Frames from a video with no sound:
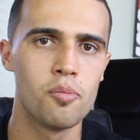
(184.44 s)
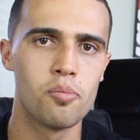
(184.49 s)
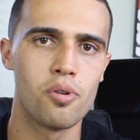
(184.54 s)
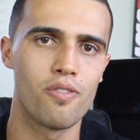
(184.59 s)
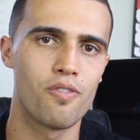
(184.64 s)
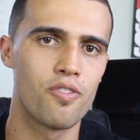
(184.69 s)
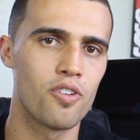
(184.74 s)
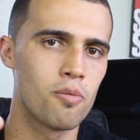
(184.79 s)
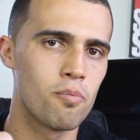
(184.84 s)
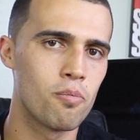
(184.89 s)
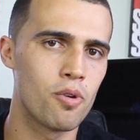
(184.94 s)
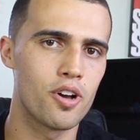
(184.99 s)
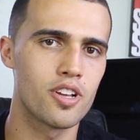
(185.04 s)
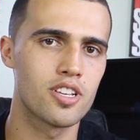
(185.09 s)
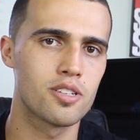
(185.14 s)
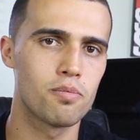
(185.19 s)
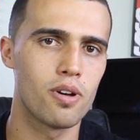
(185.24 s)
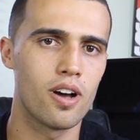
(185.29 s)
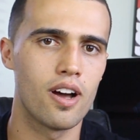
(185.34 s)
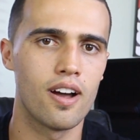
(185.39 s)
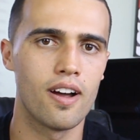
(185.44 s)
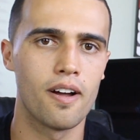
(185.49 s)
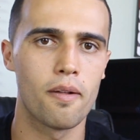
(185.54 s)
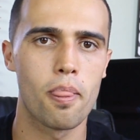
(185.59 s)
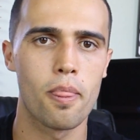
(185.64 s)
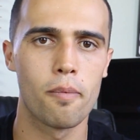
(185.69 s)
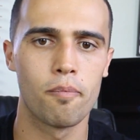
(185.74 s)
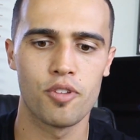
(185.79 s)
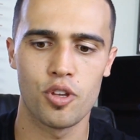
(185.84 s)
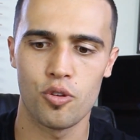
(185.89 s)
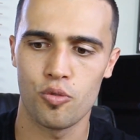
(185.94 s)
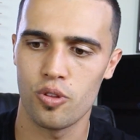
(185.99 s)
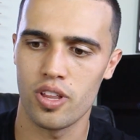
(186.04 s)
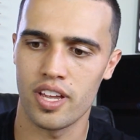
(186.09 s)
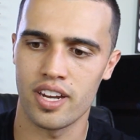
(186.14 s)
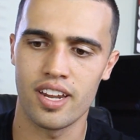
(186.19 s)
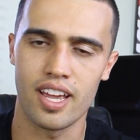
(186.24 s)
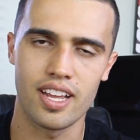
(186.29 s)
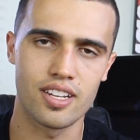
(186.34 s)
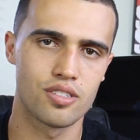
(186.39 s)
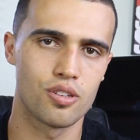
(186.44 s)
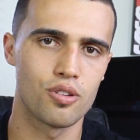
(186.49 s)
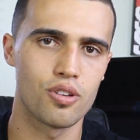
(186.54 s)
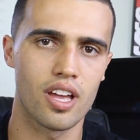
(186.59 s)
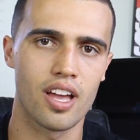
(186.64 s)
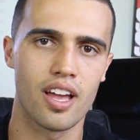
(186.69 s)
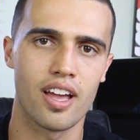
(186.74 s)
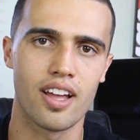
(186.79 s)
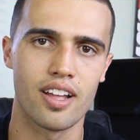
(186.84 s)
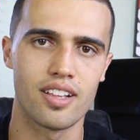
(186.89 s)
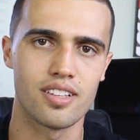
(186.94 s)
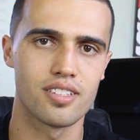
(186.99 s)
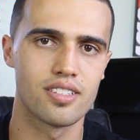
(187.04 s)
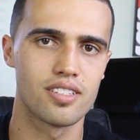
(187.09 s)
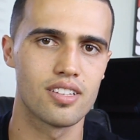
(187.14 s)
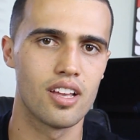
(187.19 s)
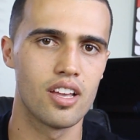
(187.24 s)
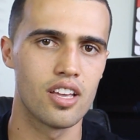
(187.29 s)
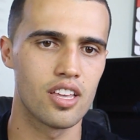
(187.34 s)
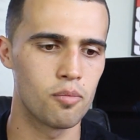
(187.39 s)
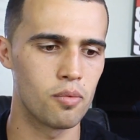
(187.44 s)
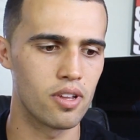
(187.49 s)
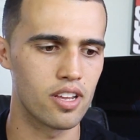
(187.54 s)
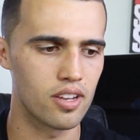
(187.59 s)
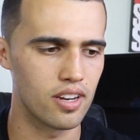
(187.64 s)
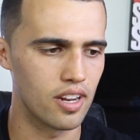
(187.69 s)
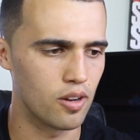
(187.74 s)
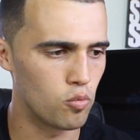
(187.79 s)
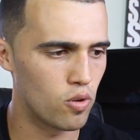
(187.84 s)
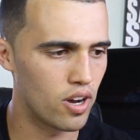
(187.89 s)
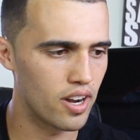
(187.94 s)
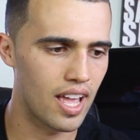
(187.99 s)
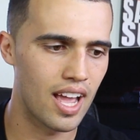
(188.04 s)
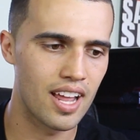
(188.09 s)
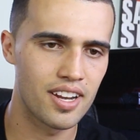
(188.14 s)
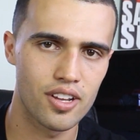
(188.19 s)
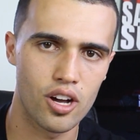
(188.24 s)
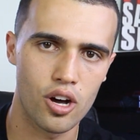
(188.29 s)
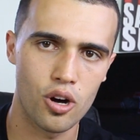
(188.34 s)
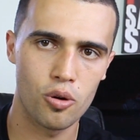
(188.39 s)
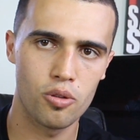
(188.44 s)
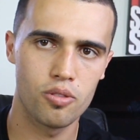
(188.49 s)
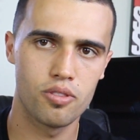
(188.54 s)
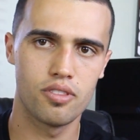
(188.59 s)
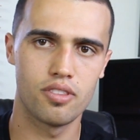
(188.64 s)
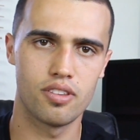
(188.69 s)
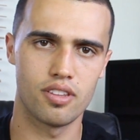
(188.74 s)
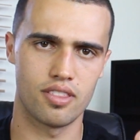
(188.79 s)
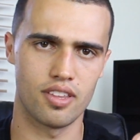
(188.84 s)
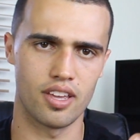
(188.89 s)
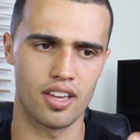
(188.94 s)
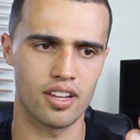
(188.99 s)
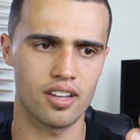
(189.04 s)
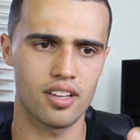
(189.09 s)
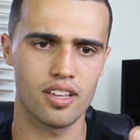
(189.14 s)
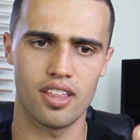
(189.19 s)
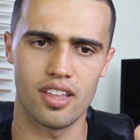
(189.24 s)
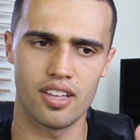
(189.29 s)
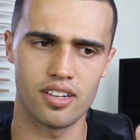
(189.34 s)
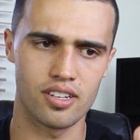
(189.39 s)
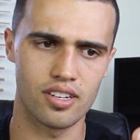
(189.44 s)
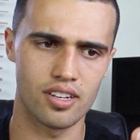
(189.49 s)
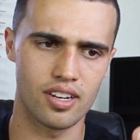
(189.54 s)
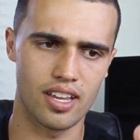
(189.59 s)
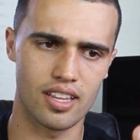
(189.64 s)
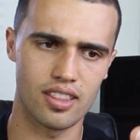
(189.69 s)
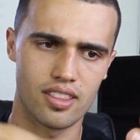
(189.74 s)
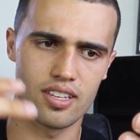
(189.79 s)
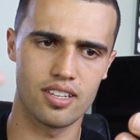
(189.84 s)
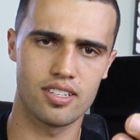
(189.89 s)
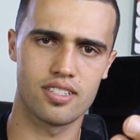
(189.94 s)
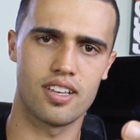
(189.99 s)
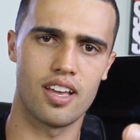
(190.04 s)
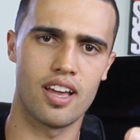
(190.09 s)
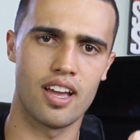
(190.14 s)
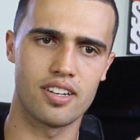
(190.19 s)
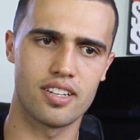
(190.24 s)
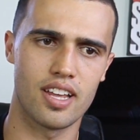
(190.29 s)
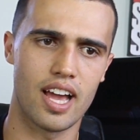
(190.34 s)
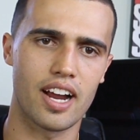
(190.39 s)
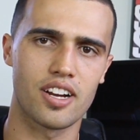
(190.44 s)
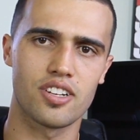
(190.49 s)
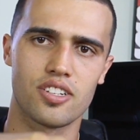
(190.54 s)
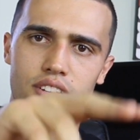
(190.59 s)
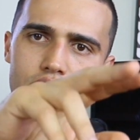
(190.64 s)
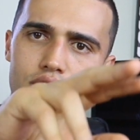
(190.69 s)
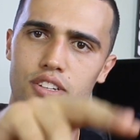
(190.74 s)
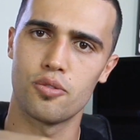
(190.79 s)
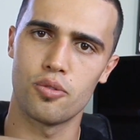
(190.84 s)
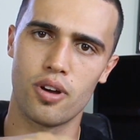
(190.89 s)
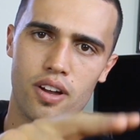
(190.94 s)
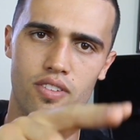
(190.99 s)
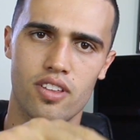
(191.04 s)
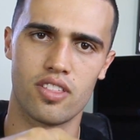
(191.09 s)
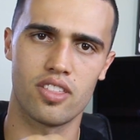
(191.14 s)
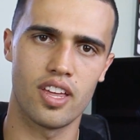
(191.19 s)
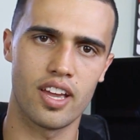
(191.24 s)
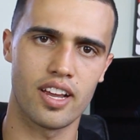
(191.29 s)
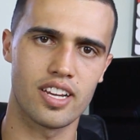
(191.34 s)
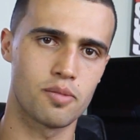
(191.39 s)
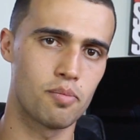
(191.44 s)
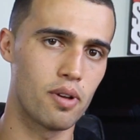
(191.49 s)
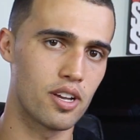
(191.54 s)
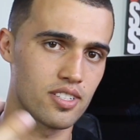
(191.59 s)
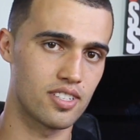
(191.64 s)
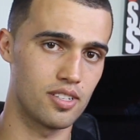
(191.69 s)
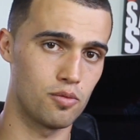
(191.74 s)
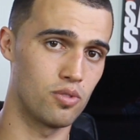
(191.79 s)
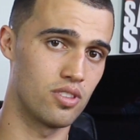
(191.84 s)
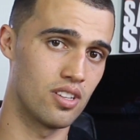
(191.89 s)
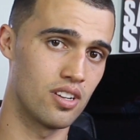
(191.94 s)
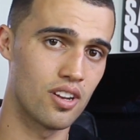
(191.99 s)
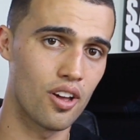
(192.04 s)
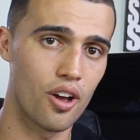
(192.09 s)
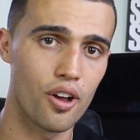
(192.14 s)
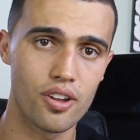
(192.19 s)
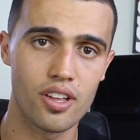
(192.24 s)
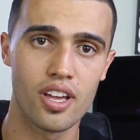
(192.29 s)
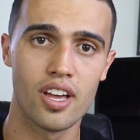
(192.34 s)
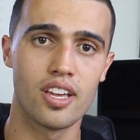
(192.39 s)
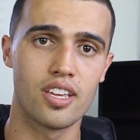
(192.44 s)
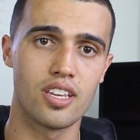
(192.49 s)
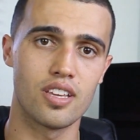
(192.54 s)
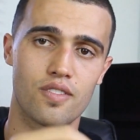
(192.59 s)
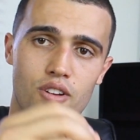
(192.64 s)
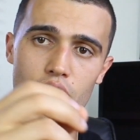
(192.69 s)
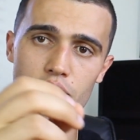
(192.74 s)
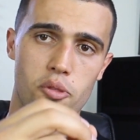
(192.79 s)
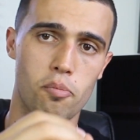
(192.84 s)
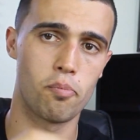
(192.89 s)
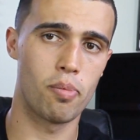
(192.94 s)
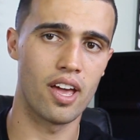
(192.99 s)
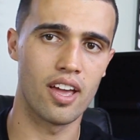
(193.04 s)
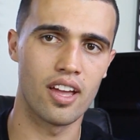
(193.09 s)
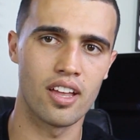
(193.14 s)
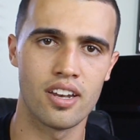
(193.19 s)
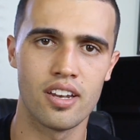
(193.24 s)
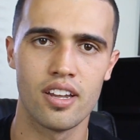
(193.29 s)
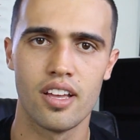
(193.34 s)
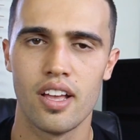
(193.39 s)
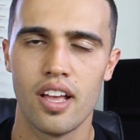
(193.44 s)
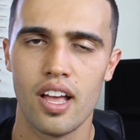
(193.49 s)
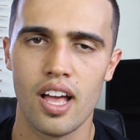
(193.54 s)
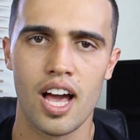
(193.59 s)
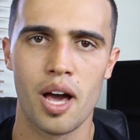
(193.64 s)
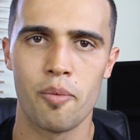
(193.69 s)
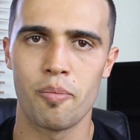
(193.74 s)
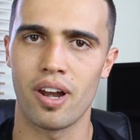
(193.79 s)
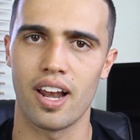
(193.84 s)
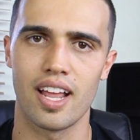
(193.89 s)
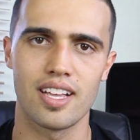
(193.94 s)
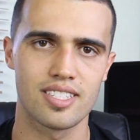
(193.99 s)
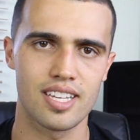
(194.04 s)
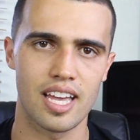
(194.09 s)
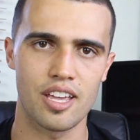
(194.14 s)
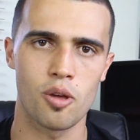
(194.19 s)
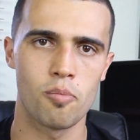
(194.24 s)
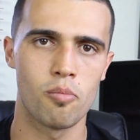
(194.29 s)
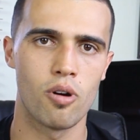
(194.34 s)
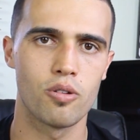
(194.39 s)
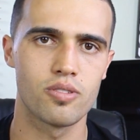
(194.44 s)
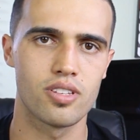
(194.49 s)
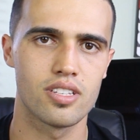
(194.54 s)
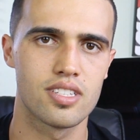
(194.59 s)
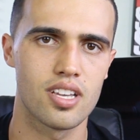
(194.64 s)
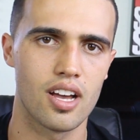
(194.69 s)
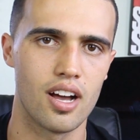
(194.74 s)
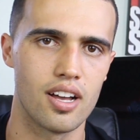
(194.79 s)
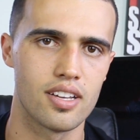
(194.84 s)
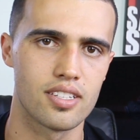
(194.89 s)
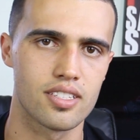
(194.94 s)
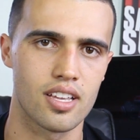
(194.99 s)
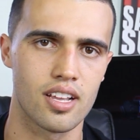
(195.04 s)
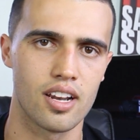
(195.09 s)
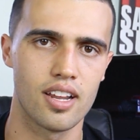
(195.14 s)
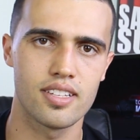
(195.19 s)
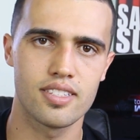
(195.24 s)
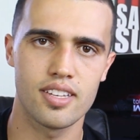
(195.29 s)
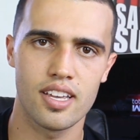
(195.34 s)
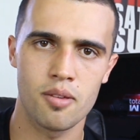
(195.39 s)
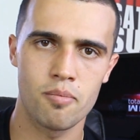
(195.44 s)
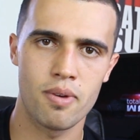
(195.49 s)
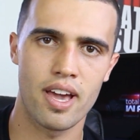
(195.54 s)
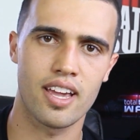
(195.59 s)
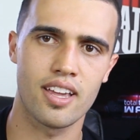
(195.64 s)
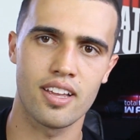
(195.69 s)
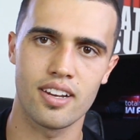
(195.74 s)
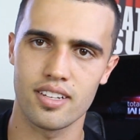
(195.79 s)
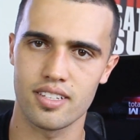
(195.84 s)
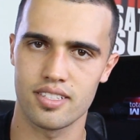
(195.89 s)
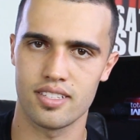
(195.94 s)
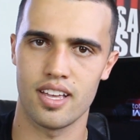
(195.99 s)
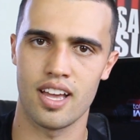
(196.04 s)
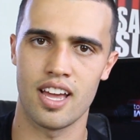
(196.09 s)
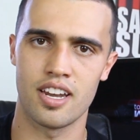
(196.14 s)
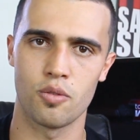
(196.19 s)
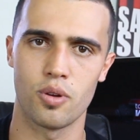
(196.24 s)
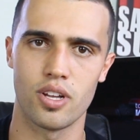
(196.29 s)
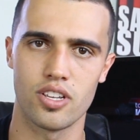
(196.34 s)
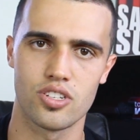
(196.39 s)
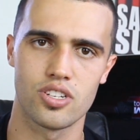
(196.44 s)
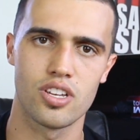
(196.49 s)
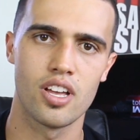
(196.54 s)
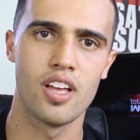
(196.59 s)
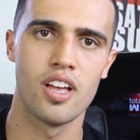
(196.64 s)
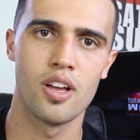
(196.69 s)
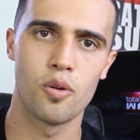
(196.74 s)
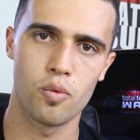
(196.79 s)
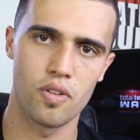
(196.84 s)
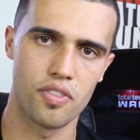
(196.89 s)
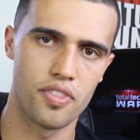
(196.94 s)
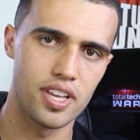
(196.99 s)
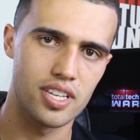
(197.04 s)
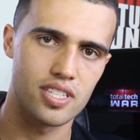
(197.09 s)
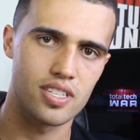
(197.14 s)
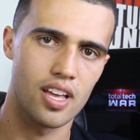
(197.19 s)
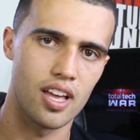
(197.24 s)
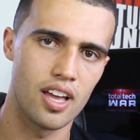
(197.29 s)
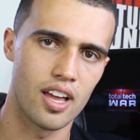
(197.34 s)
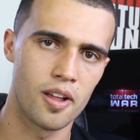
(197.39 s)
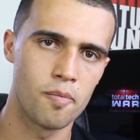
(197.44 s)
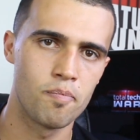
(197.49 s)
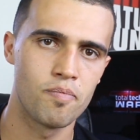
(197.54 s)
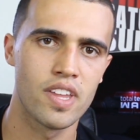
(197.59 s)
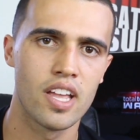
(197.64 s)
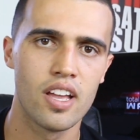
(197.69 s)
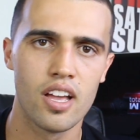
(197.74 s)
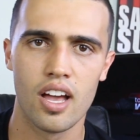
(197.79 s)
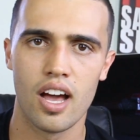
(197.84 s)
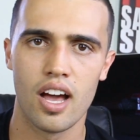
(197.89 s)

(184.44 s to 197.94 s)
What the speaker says: but for the most part, you really need two hands. I mean, you need one hand to hold the thing, and then you need this hand to actually do everything, especially with the Note, you've got the pen. I mean, let's say you're multitasking. Let's say you're making a sandwich with this hand.